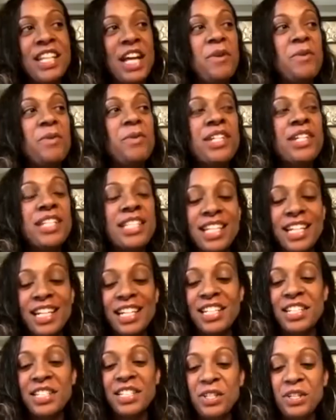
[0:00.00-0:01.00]
I will say,
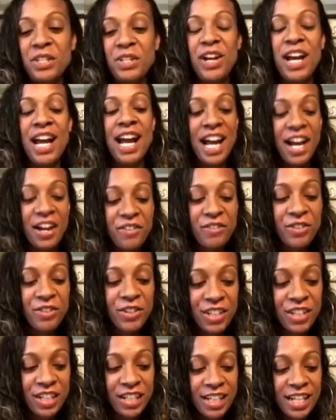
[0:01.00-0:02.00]
because, you know,
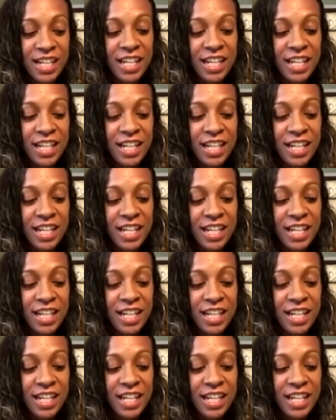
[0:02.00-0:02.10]
after,